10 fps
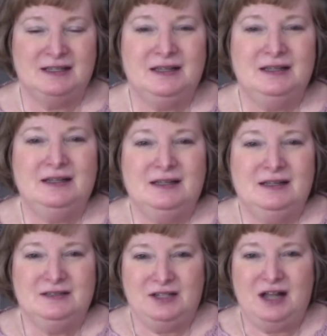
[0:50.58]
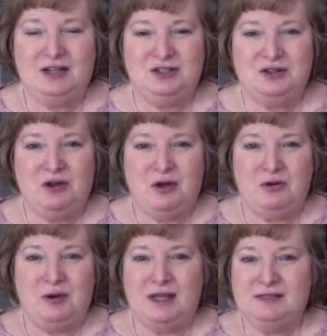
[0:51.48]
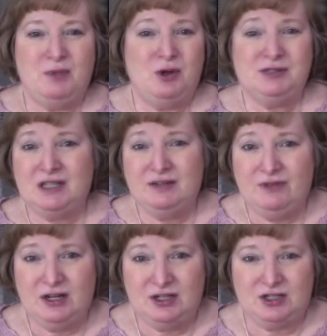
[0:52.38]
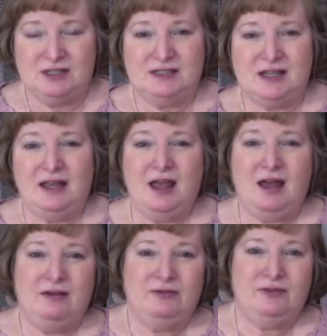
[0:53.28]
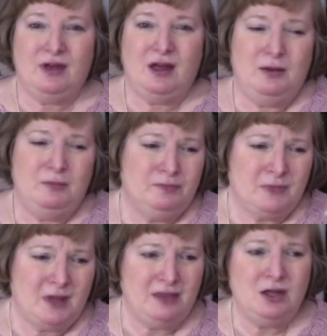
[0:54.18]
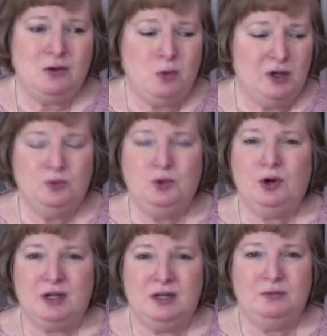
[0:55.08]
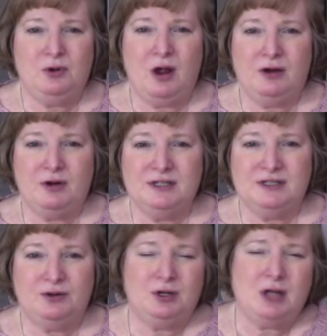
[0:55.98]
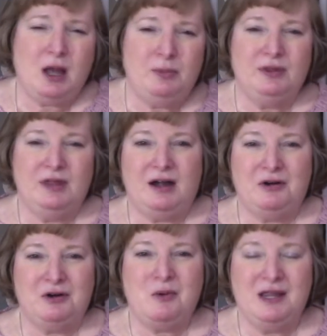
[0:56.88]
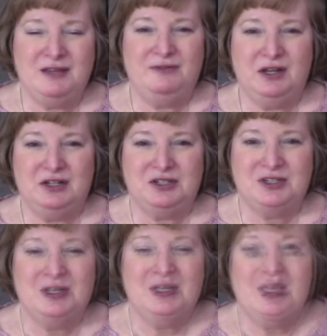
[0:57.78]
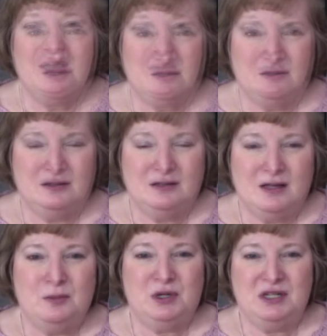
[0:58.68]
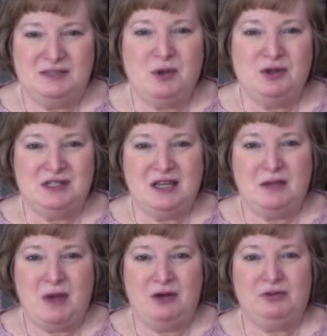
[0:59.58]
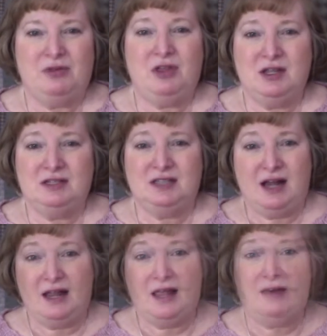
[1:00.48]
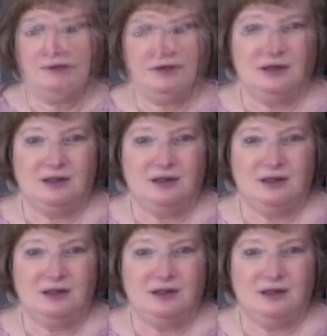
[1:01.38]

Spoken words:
Today's show is mostly finishes. I have, I think, one work in progress or a couple that aren't quite finished, but it's mostly about things that I have finished.